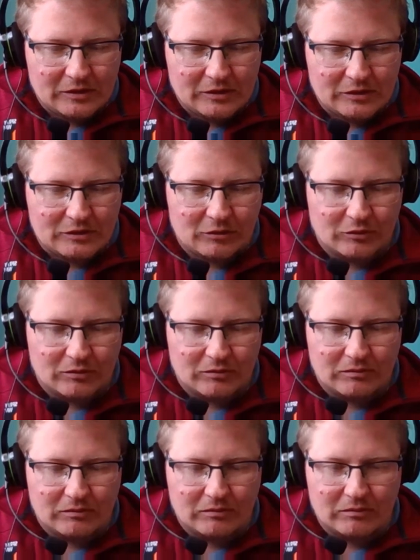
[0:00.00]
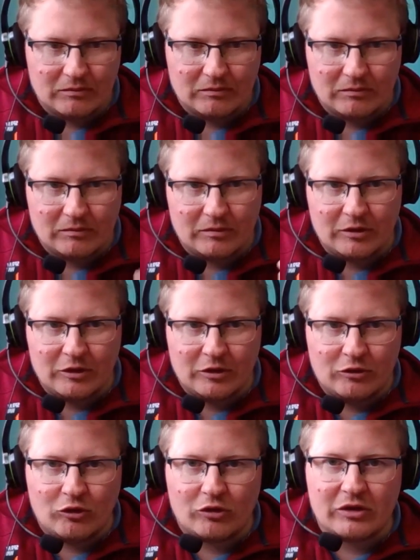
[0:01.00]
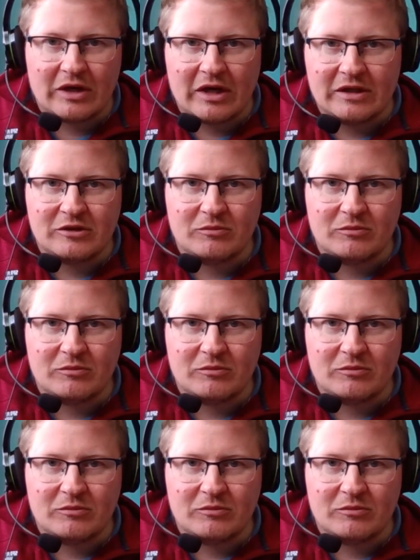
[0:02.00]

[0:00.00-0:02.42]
So, not the ideal